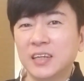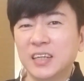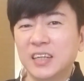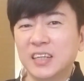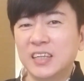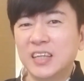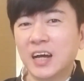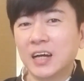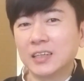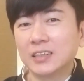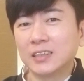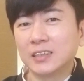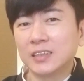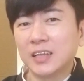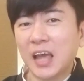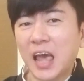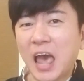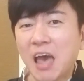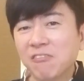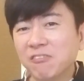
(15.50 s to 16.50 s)
does
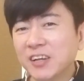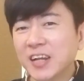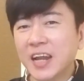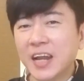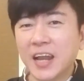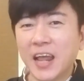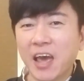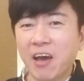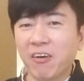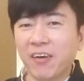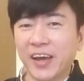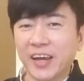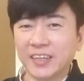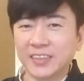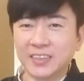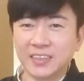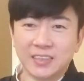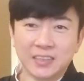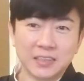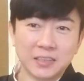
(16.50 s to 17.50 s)
heaven and hell
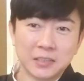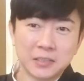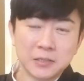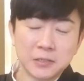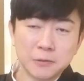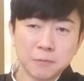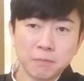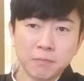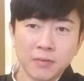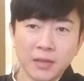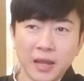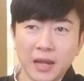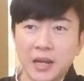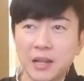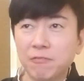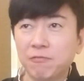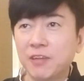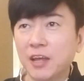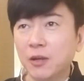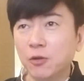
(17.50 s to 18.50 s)
exist? And
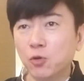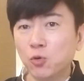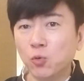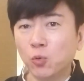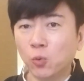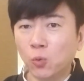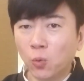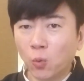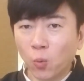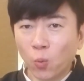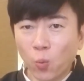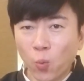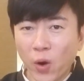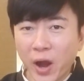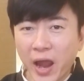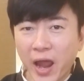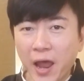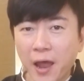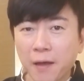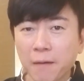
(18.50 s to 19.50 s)
if they do,
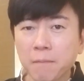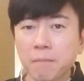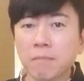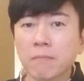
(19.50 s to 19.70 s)
where?